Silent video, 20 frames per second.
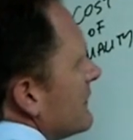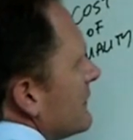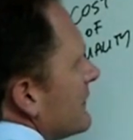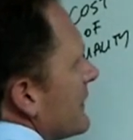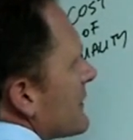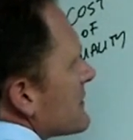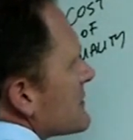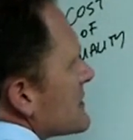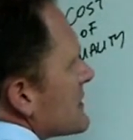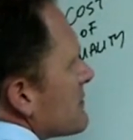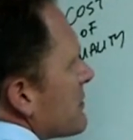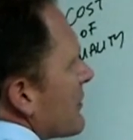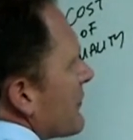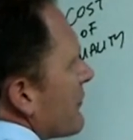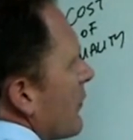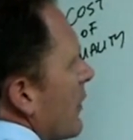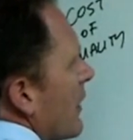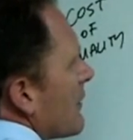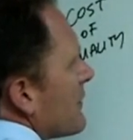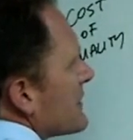There's the
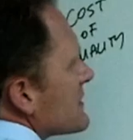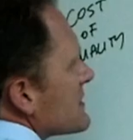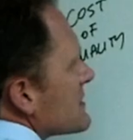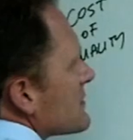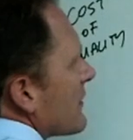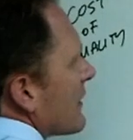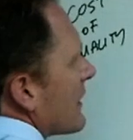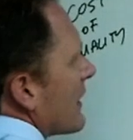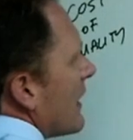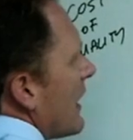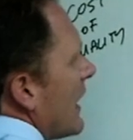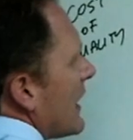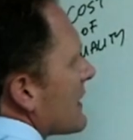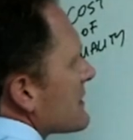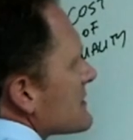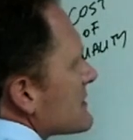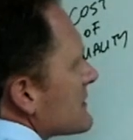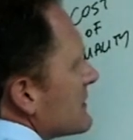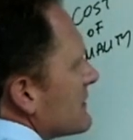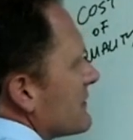performance or the
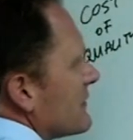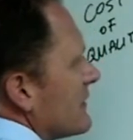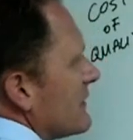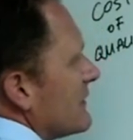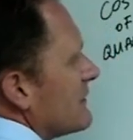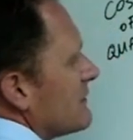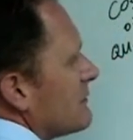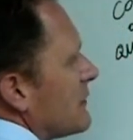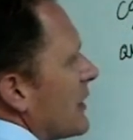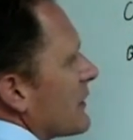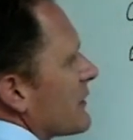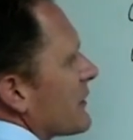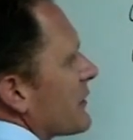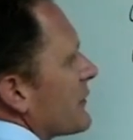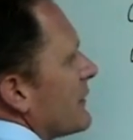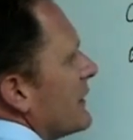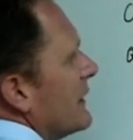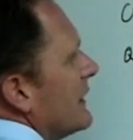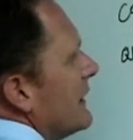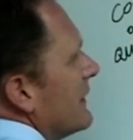cost of part
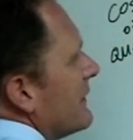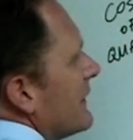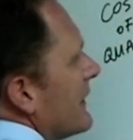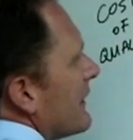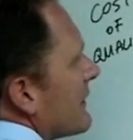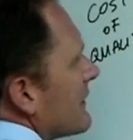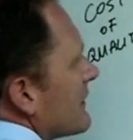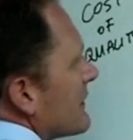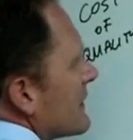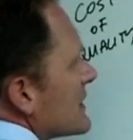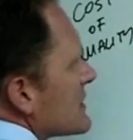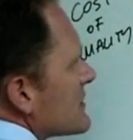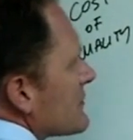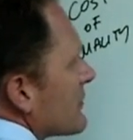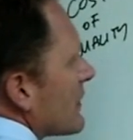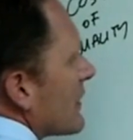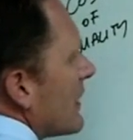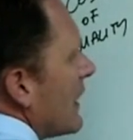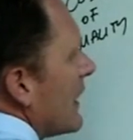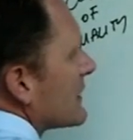3, and there it is
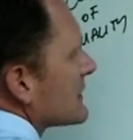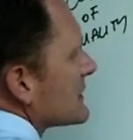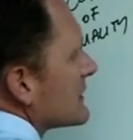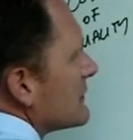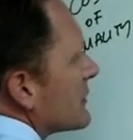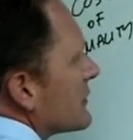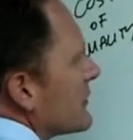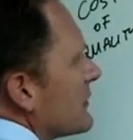for cost number